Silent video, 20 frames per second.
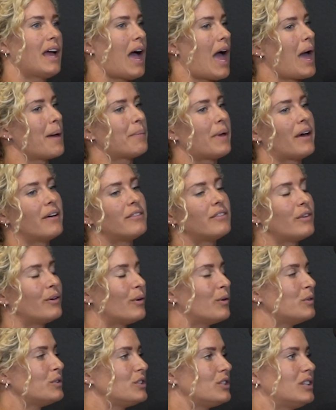I'm out in the
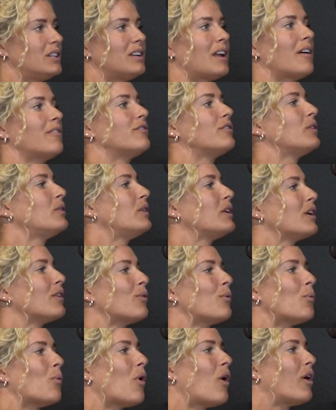ocean, I'm floating in
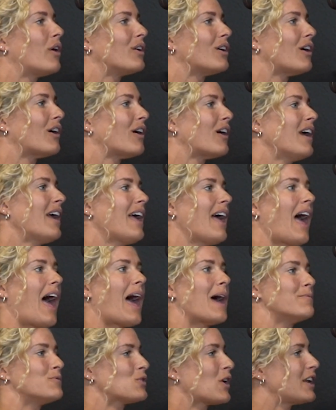the water,
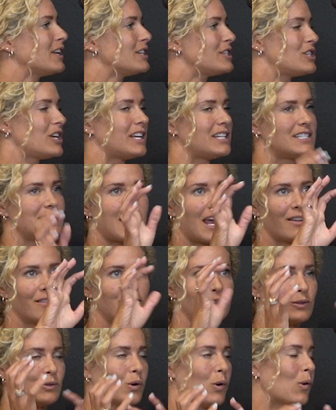I'm trying to chase down
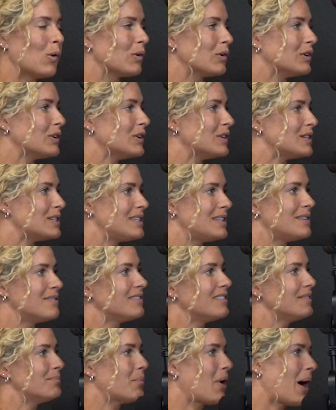little corners
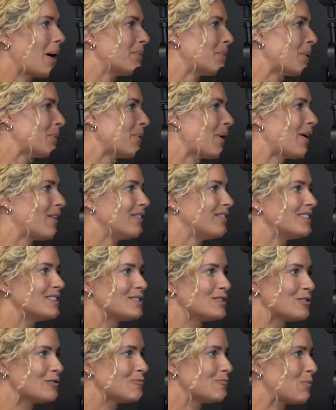and pop up on the
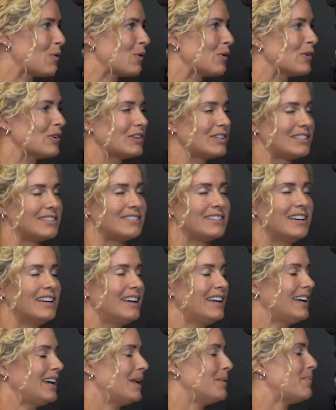surfboard and
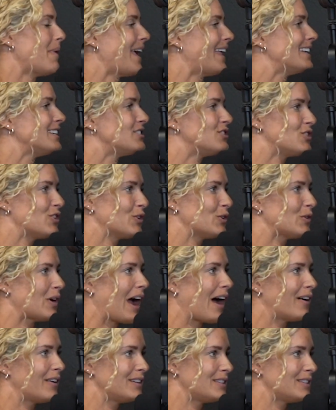manage the crowd.